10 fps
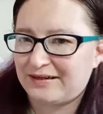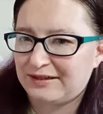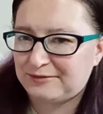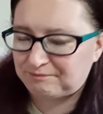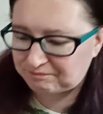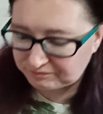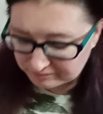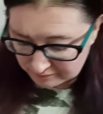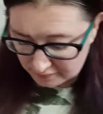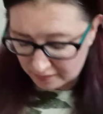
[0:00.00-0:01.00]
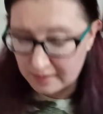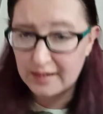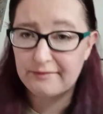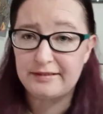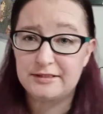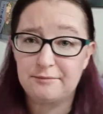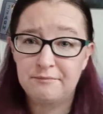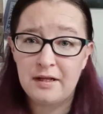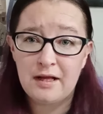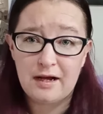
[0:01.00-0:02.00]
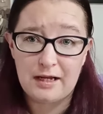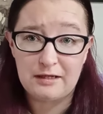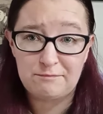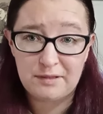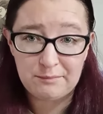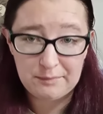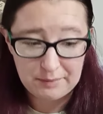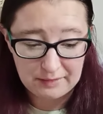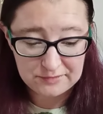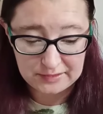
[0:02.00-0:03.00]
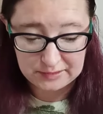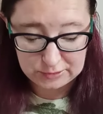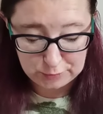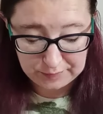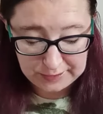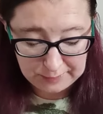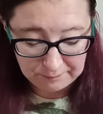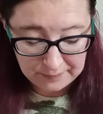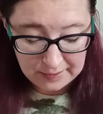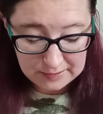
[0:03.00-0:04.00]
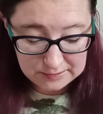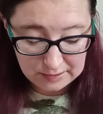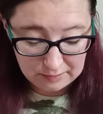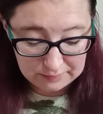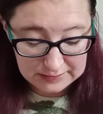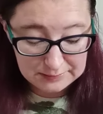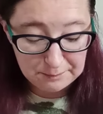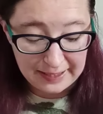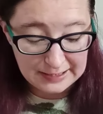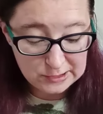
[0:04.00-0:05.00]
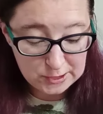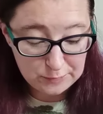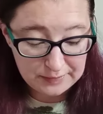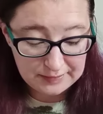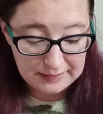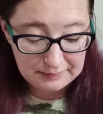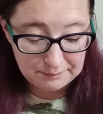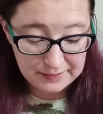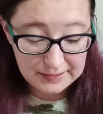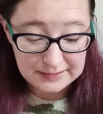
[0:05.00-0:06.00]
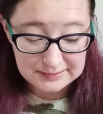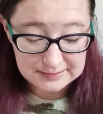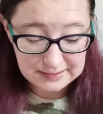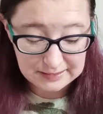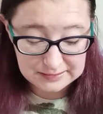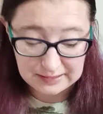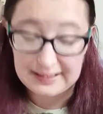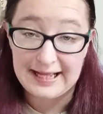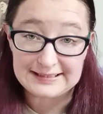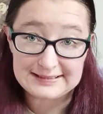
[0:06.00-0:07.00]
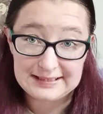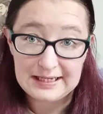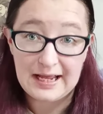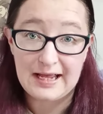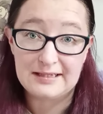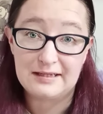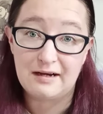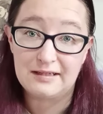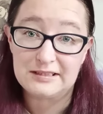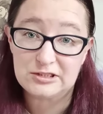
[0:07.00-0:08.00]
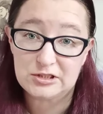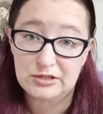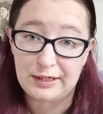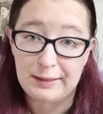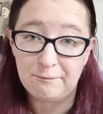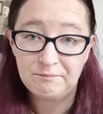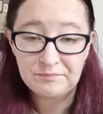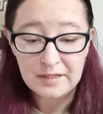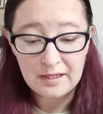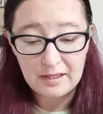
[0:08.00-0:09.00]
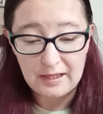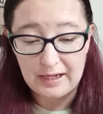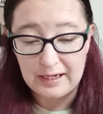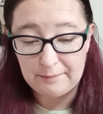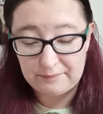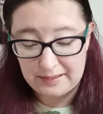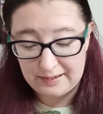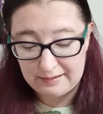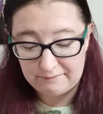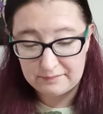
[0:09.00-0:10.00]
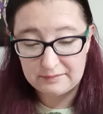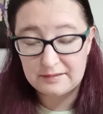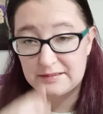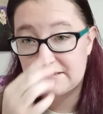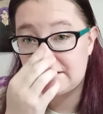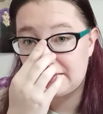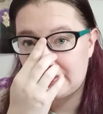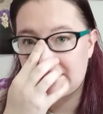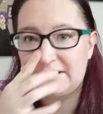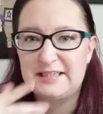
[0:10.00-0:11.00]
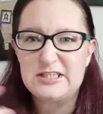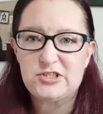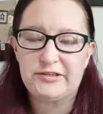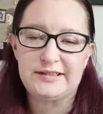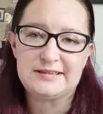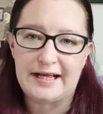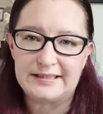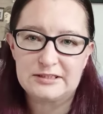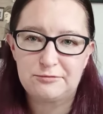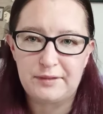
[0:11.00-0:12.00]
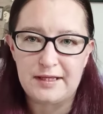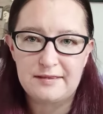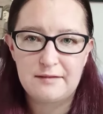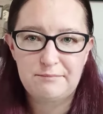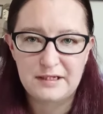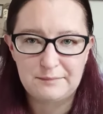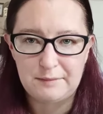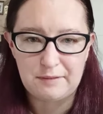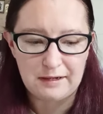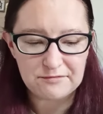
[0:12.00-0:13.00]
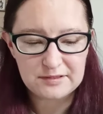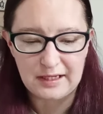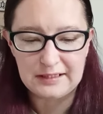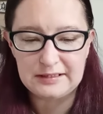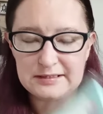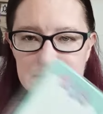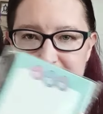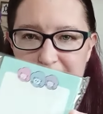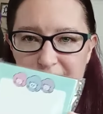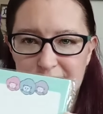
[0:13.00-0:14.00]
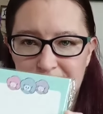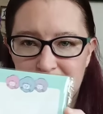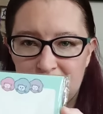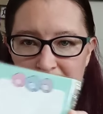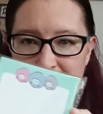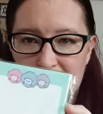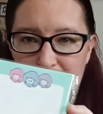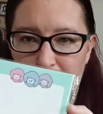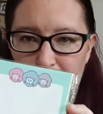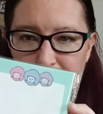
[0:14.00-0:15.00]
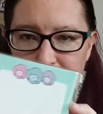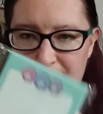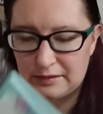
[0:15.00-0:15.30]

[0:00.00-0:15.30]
it is. Anyway, so I love pygmy puffs. I think they're super cute. So this Magic Within pins, it's on Etsy and on Instagram. Um, they have this stationery sets with pygmy puffs, like this little notebook